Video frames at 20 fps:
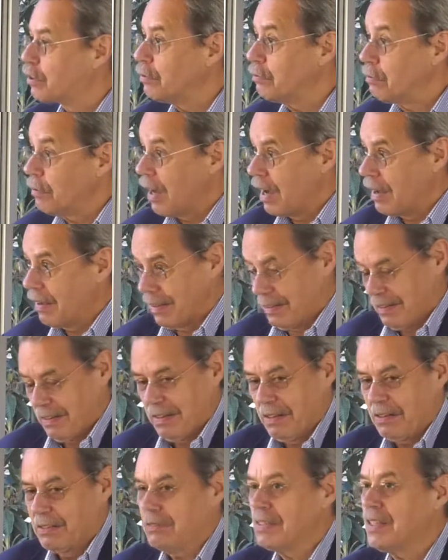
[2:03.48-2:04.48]
to
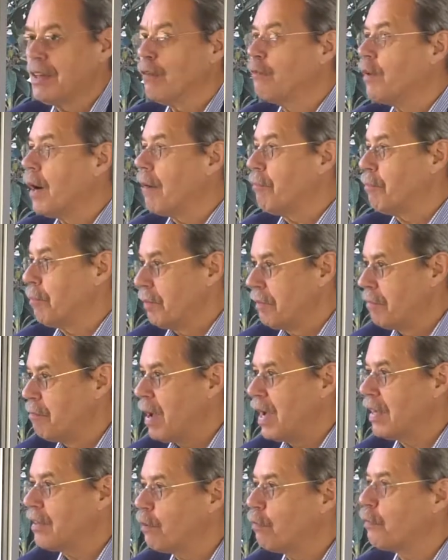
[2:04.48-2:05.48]
give up
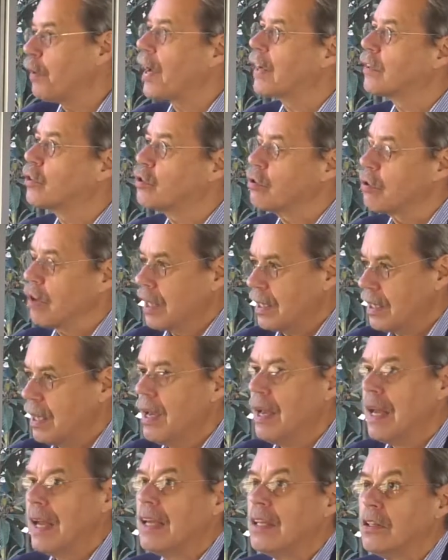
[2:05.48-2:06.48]
manufacturing
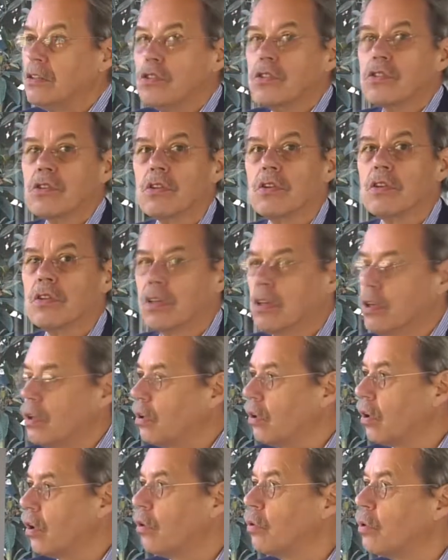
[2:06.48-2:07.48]
in
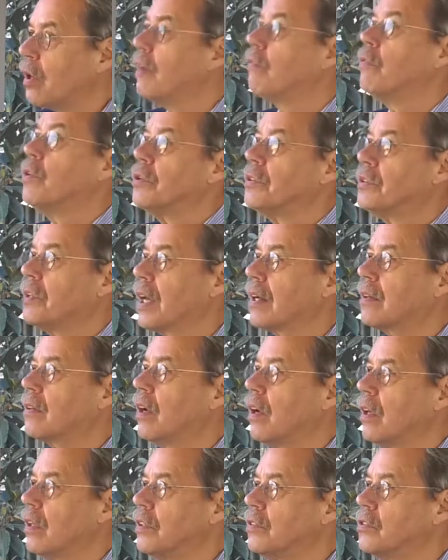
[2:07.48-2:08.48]
certain low-level
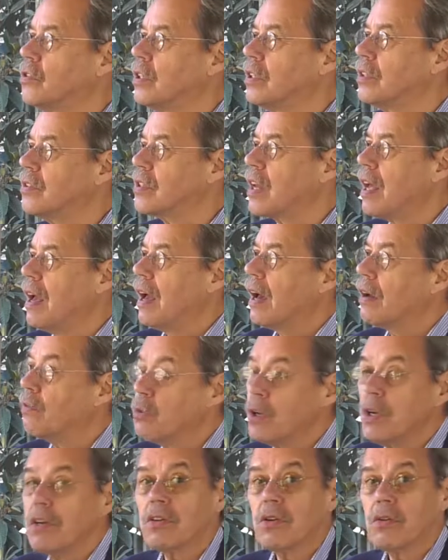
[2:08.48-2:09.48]
technologies, and
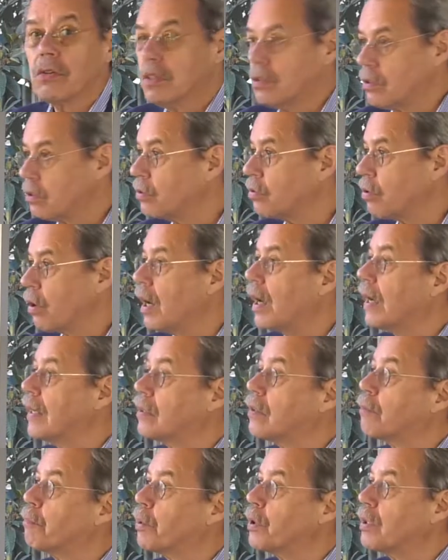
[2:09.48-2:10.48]
we are going to try
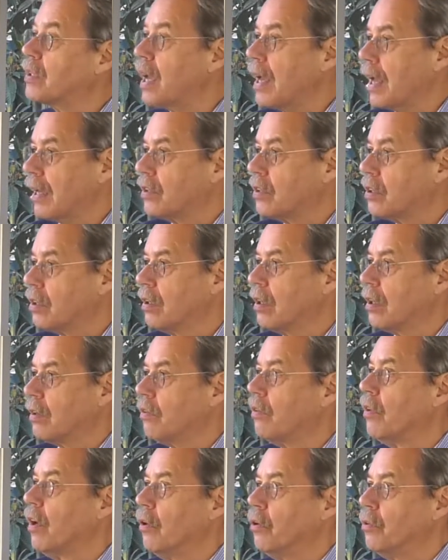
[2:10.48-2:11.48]
to protect
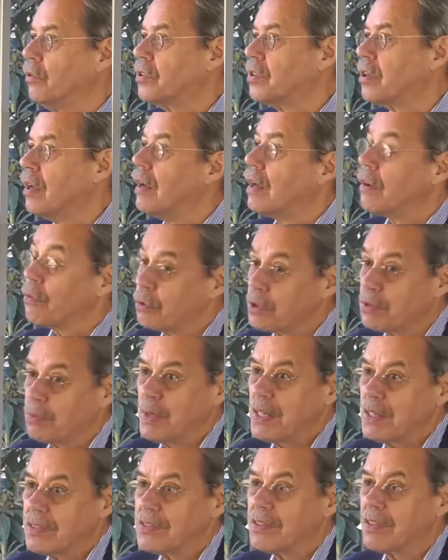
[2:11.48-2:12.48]
those, which
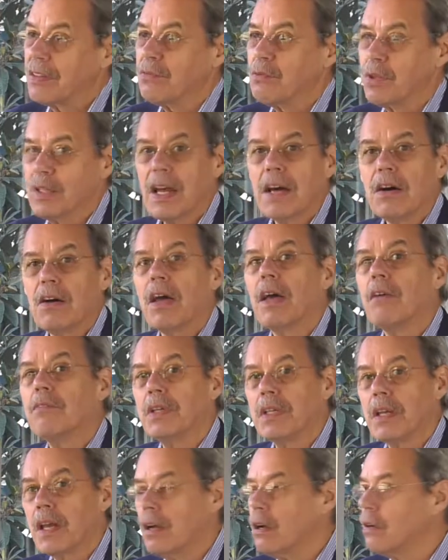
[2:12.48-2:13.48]
means that we now have
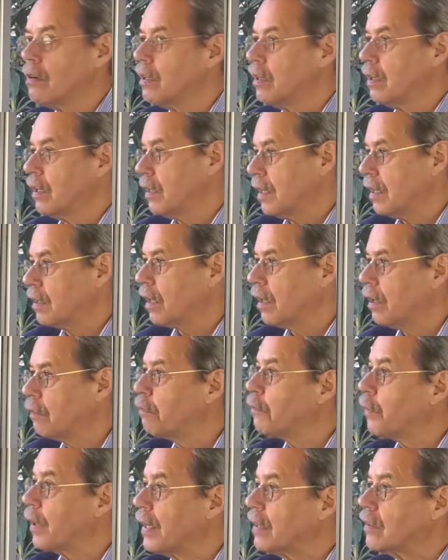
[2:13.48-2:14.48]
inherently a
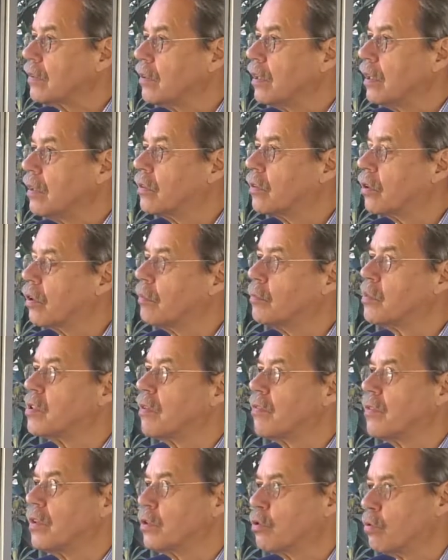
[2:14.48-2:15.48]
conflict in terms
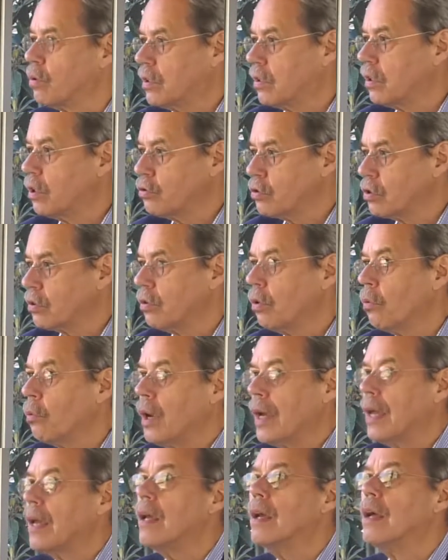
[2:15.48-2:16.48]
of the traditional
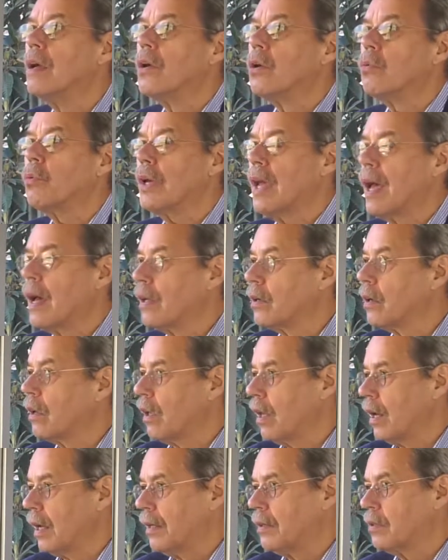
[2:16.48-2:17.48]
way we
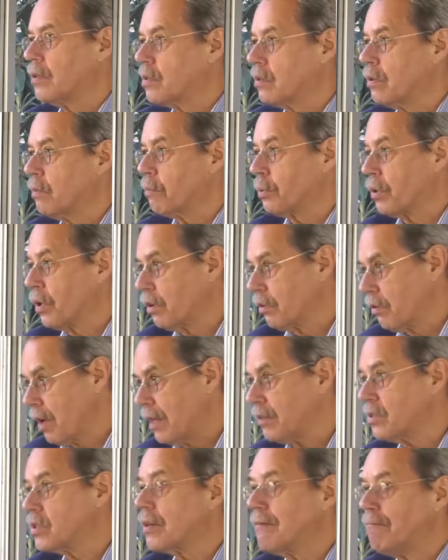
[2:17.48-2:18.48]
analyze the
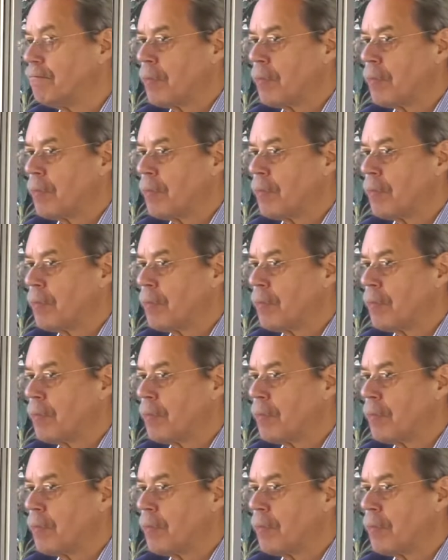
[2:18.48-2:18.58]
progress